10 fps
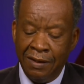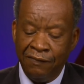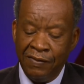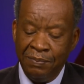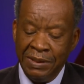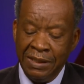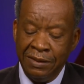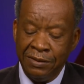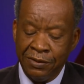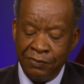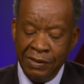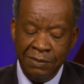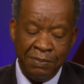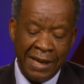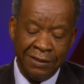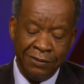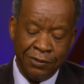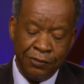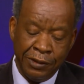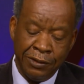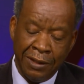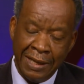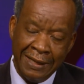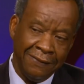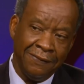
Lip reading: From being in the street back to a Christian life.